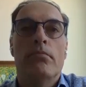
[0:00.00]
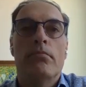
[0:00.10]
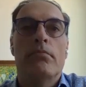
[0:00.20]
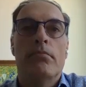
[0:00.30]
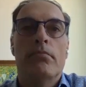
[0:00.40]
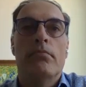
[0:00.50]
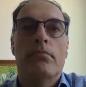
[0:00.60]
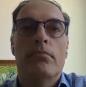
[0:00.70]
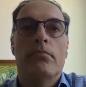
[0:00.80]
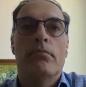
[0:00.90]

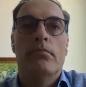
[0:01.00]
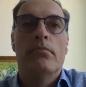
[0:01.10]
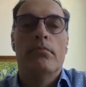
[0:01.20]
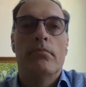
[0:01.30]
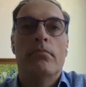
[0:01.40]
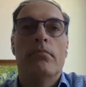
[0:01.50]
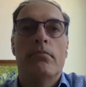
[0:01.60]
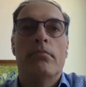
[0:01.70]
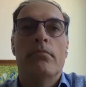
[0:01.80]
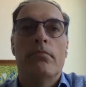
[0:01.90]

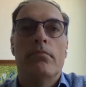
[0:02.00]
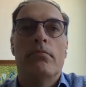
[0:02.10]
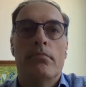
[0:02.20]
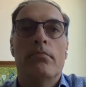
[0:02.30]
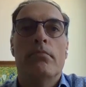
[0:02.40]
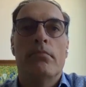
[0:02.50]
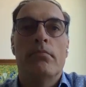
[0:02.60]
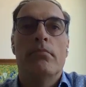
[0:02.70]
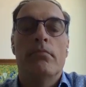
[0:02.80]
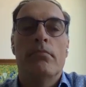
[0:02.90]

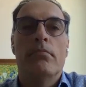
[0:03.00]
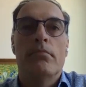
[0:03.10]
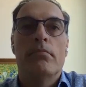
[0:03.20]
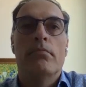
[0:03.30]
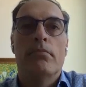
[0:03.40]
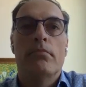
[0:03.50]
[no speech]